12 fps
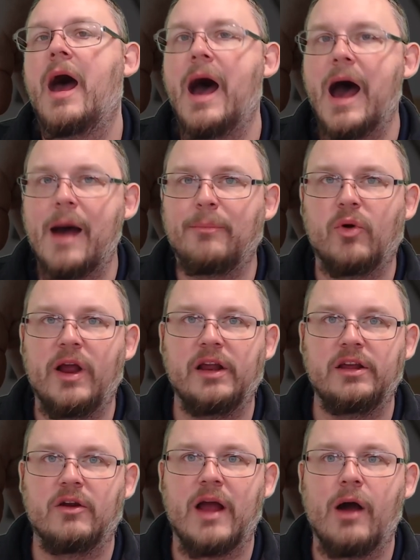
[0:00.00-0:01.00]
Operating
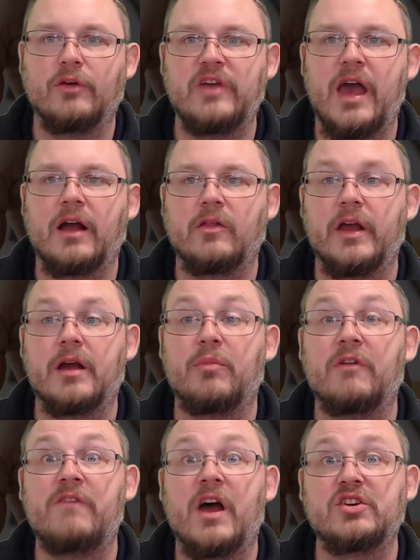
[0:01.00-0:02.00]
your house hack like a
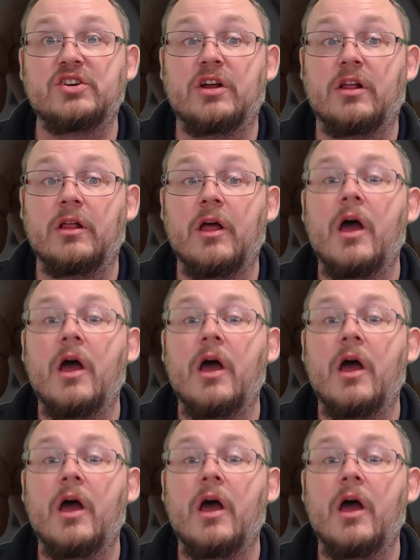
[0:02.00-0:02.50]
professional